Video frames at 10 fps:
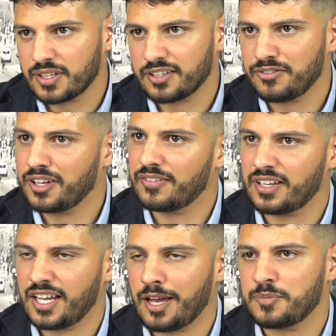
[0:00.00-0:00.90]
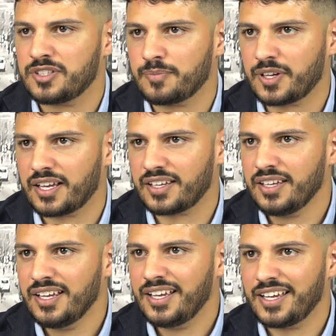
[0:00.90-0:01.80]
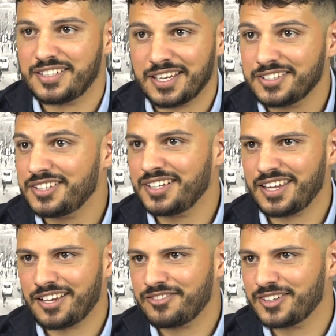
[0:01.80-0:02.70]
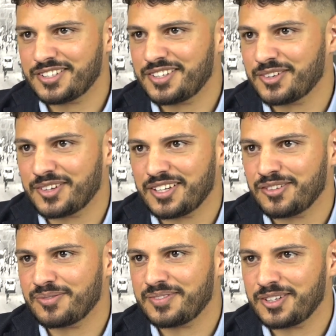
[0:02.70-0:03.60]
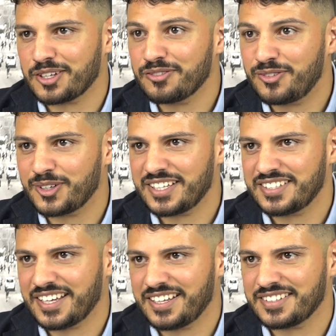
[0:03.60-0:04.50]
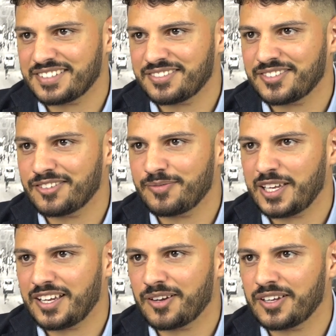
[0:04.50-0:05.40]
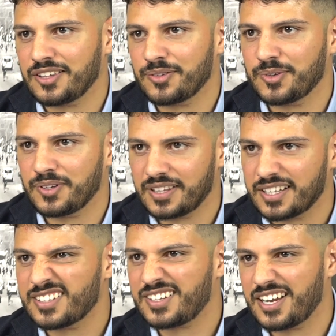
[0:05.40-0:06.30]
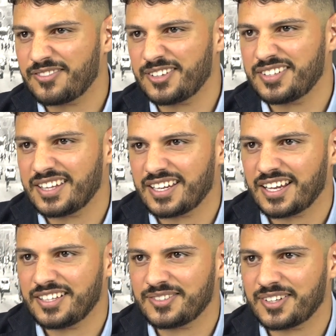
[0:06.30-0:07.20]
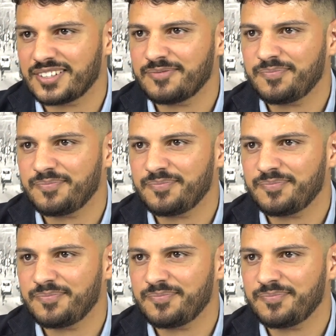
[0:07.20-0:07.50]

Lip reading: And if you haven't captured my attention in that first 40 seconds of me going through, then it's kind of on to the next one.